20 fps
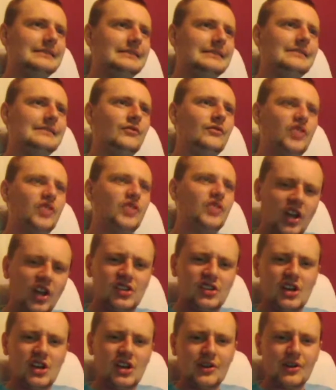
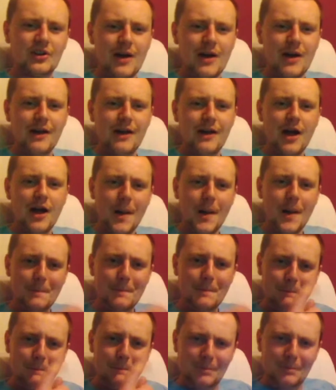Sergio Aguero
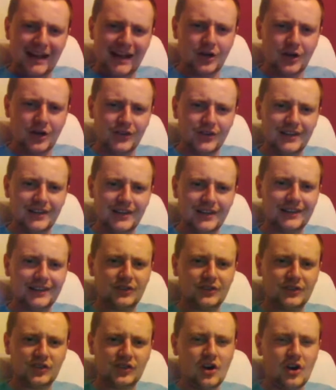back on the
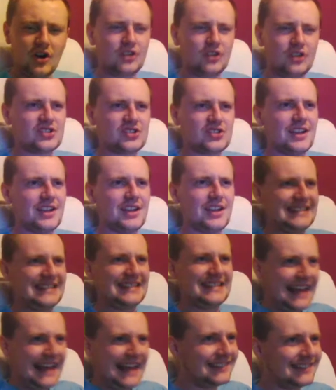score sheet.
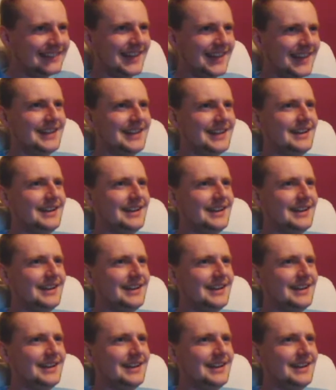Get in.